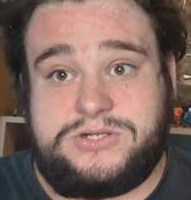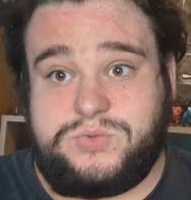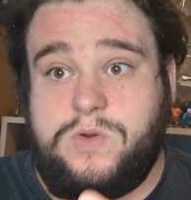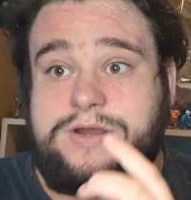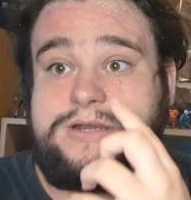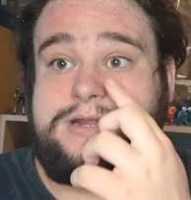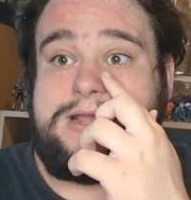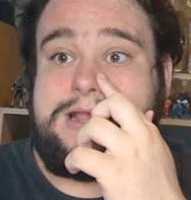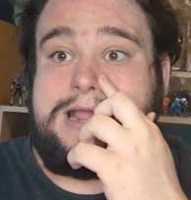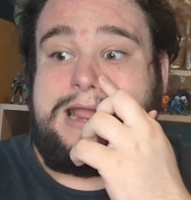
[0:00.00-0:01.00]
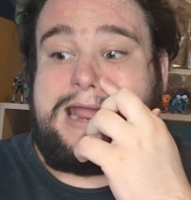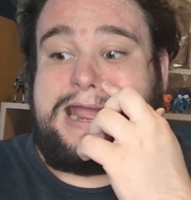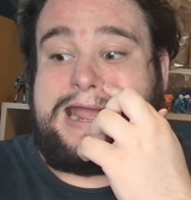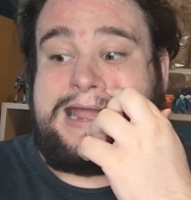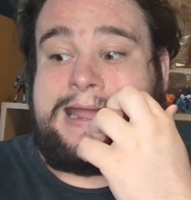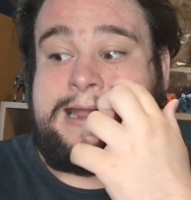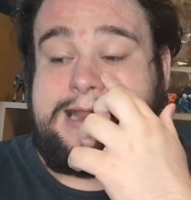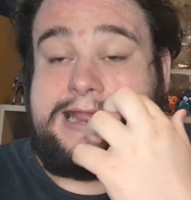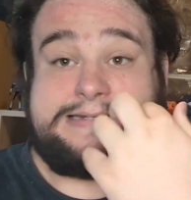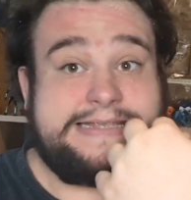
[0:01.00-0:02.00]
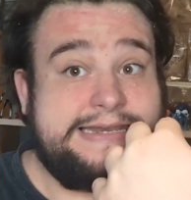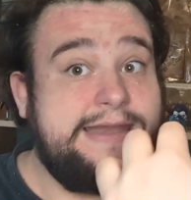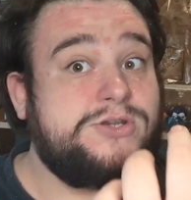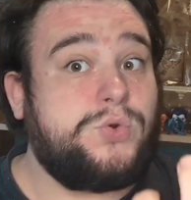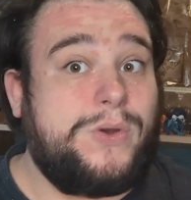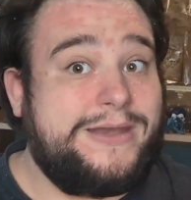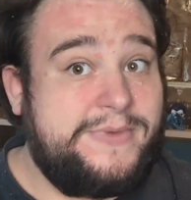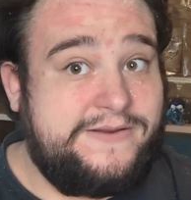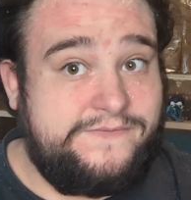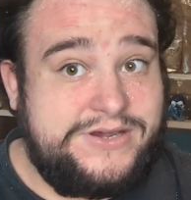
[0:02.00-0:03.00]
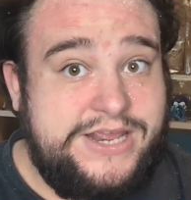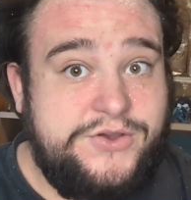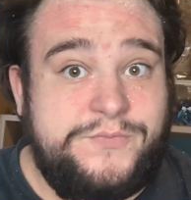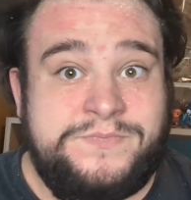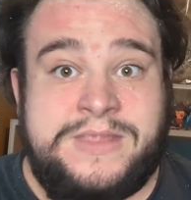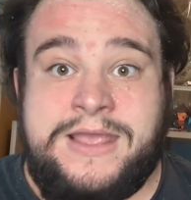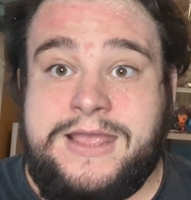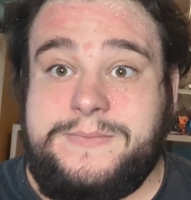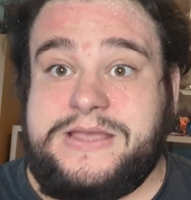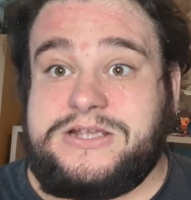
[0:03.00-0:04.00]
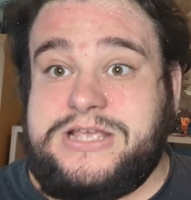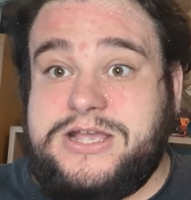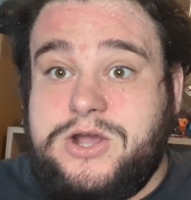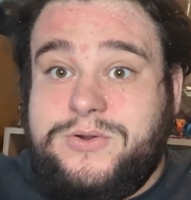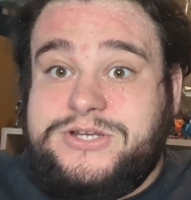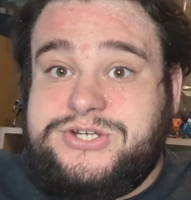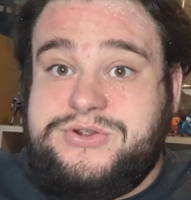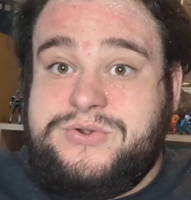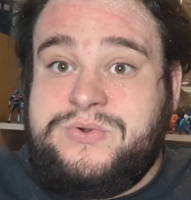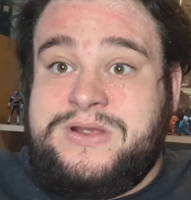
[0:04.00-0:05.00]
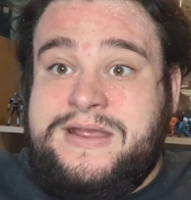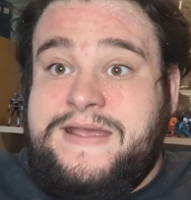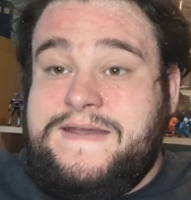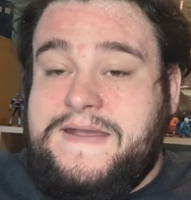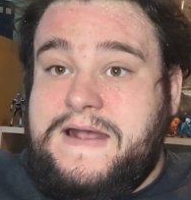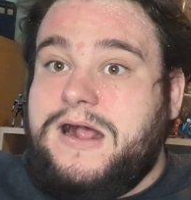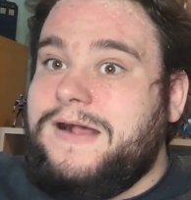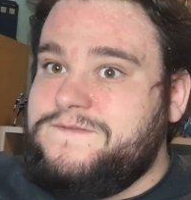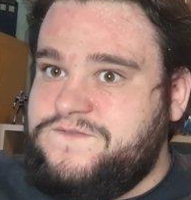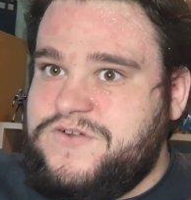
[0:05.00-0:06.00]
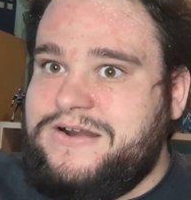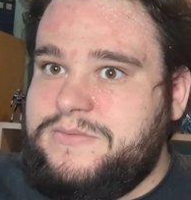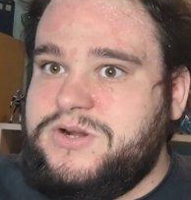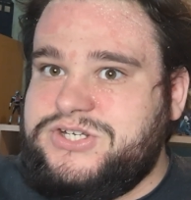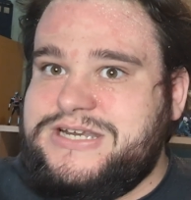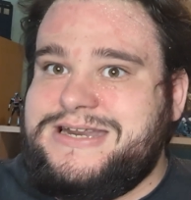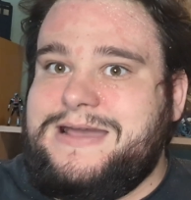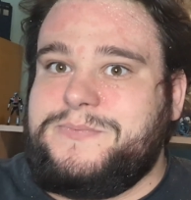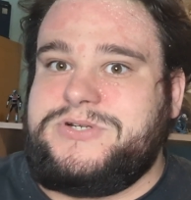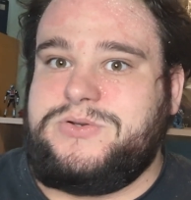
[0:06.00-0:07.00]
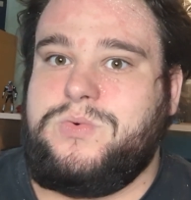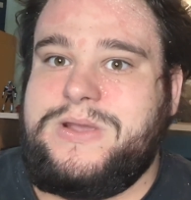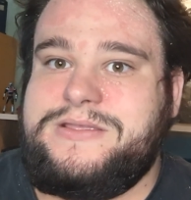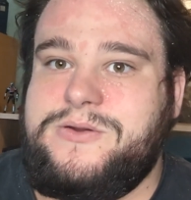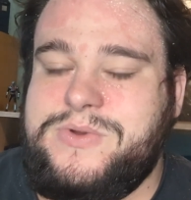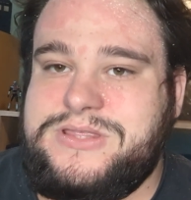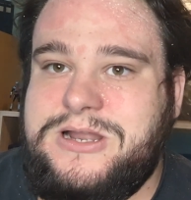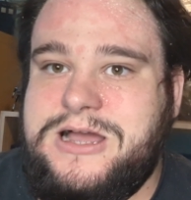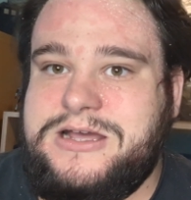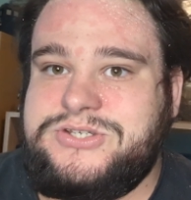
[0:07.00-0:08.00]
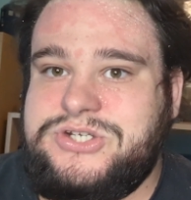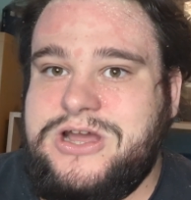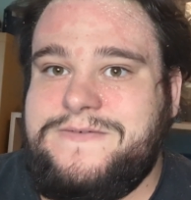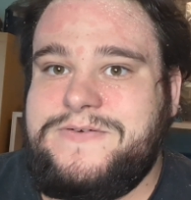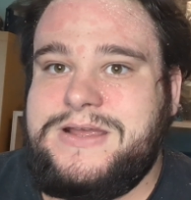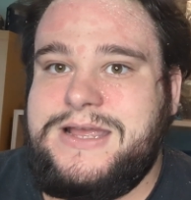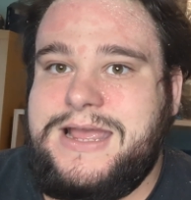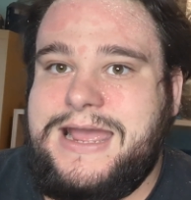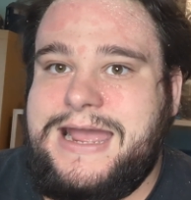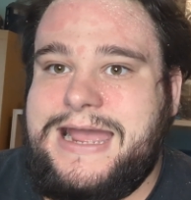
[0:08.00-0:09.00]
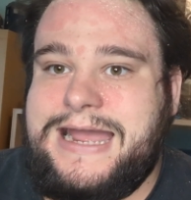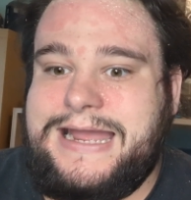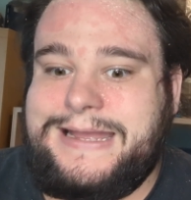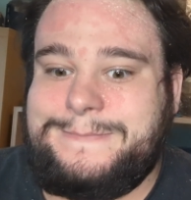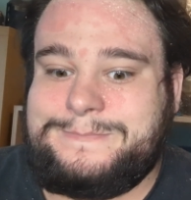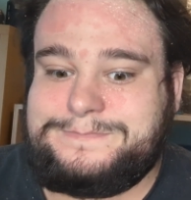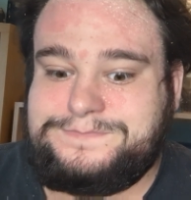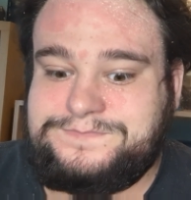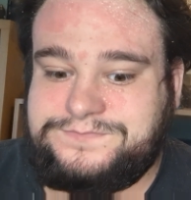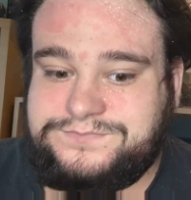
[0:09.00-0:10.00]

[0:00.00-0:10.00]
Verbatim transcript: plus one. Uh, it's a near 20 minute video because I go into very much in depth with, with a lot of stuff. Um,